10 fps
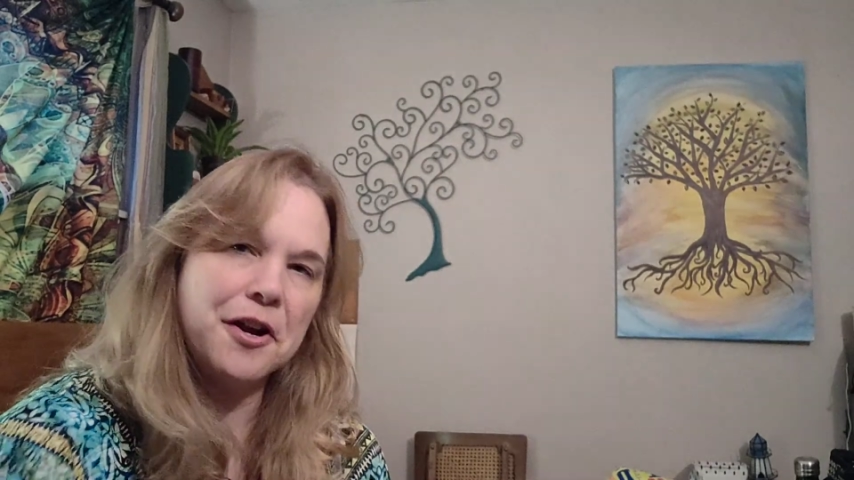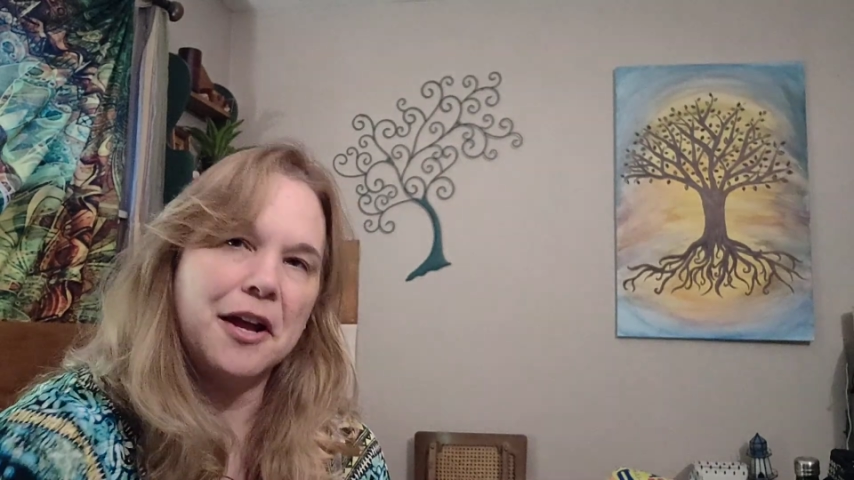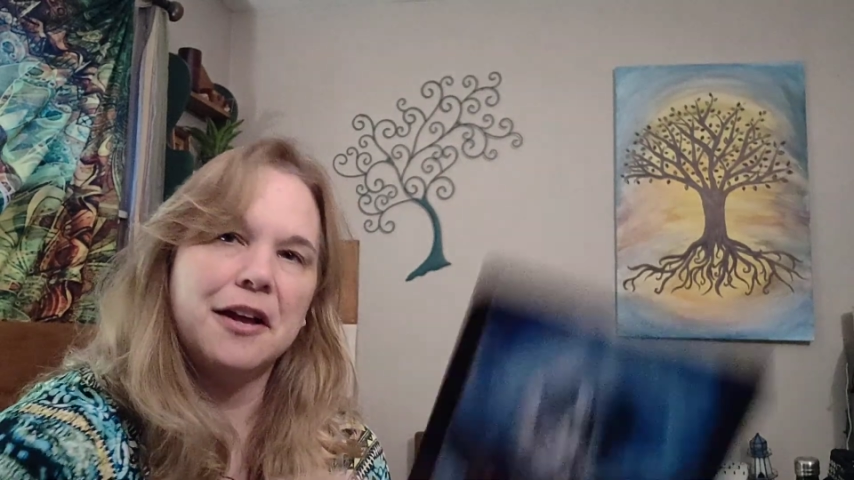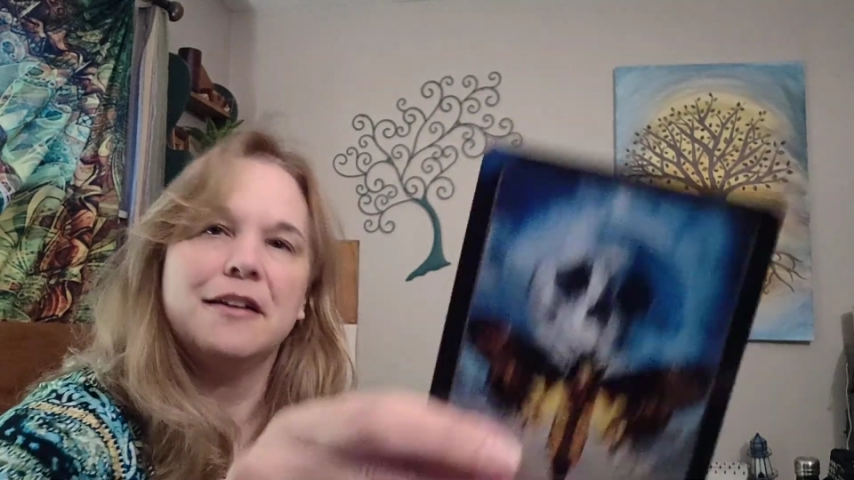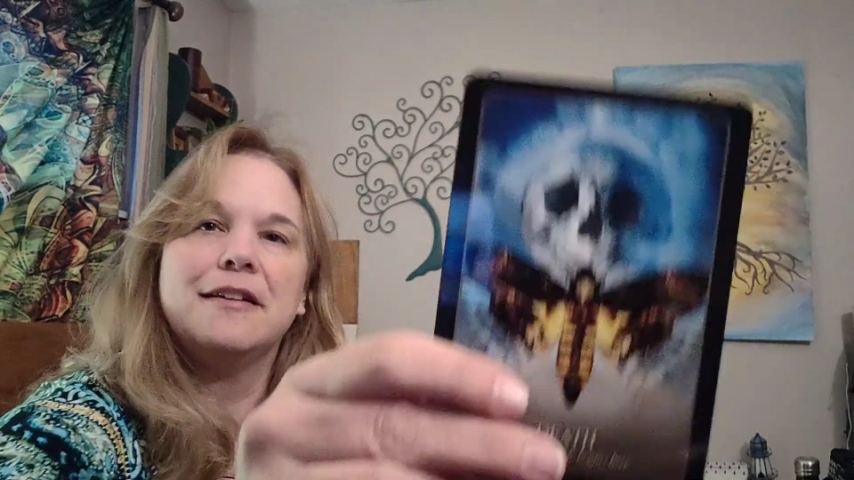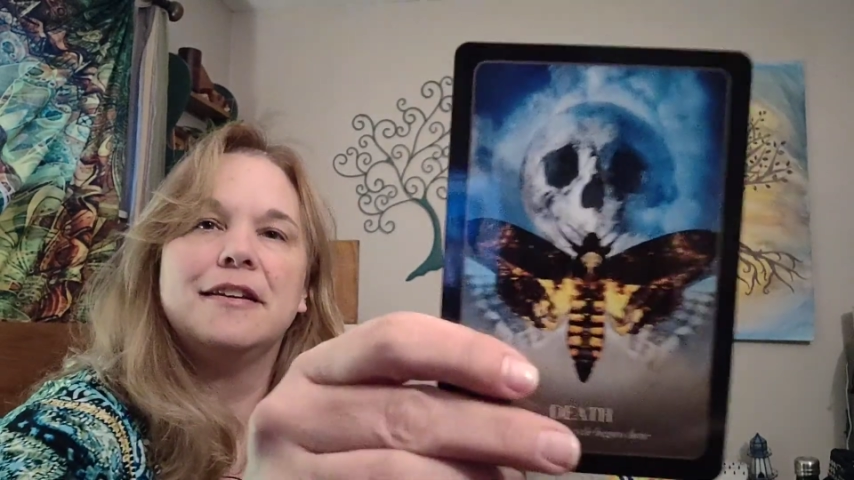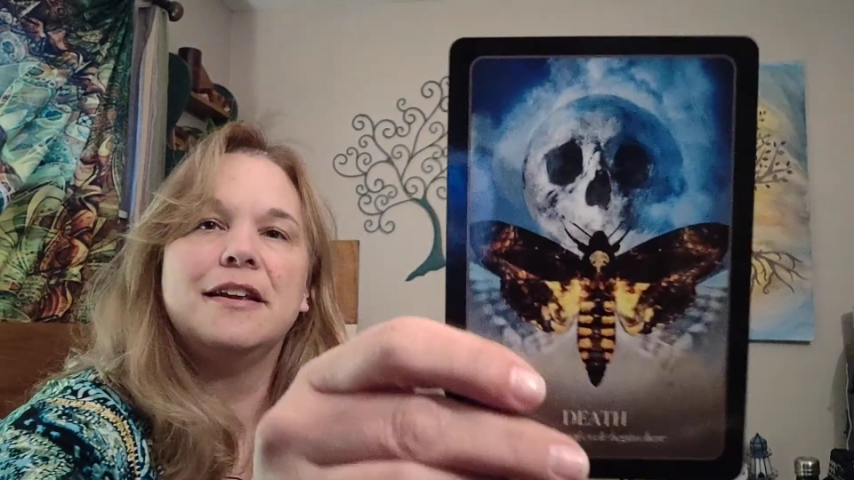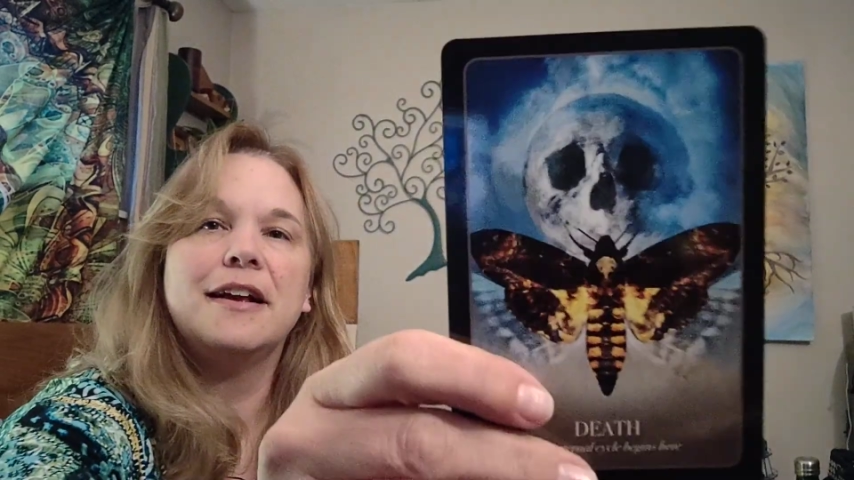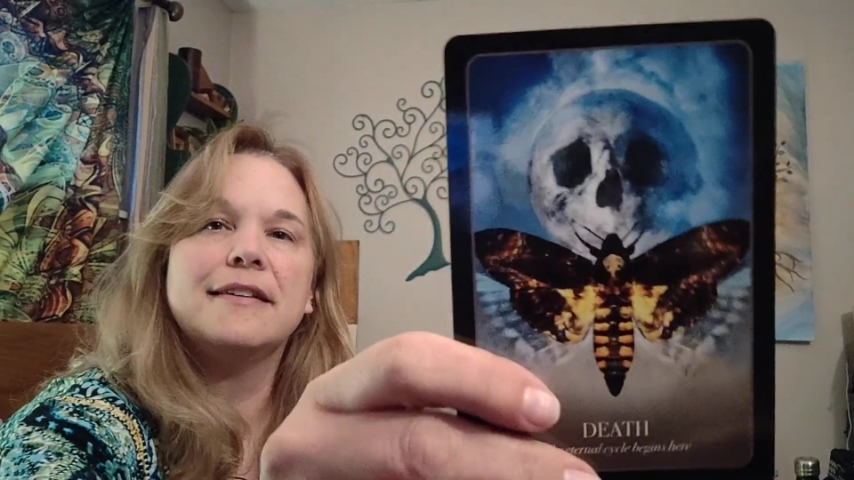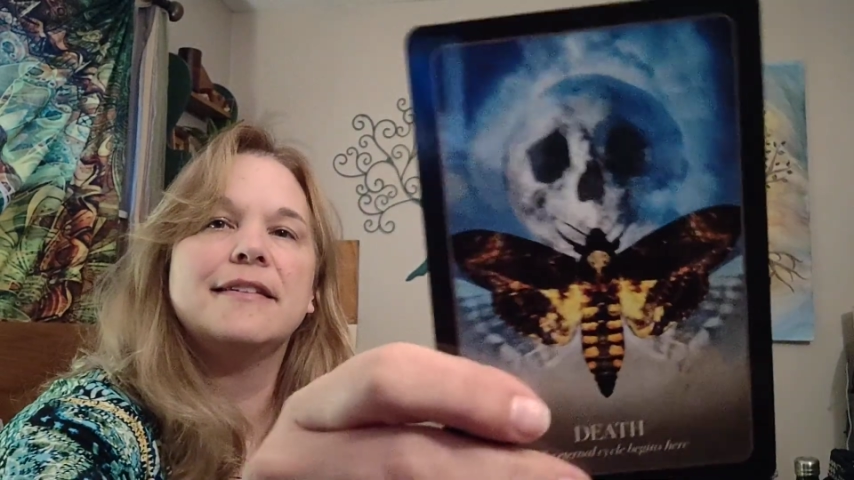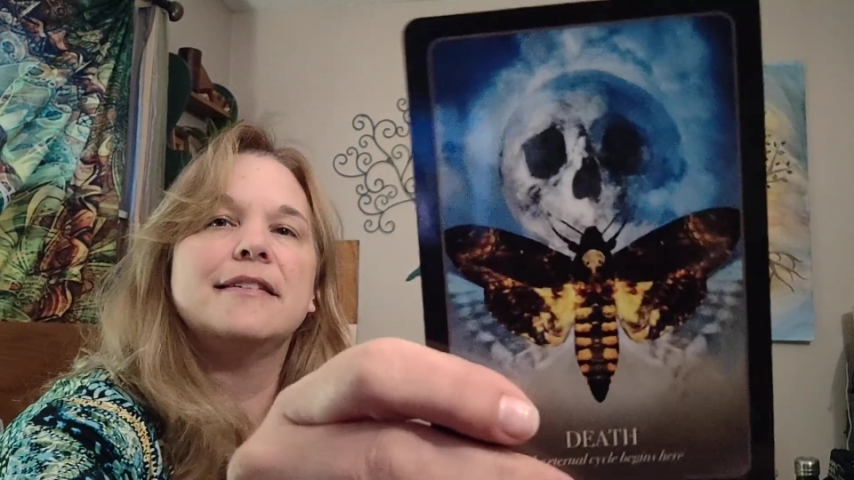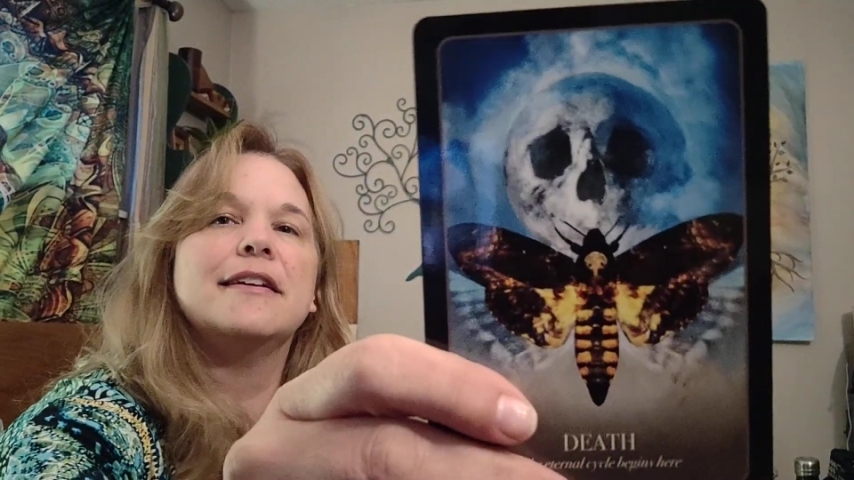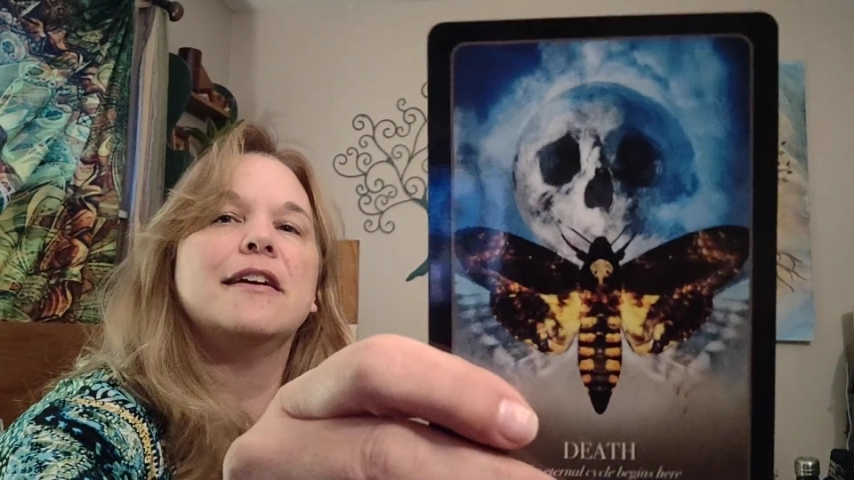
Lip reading: And yes,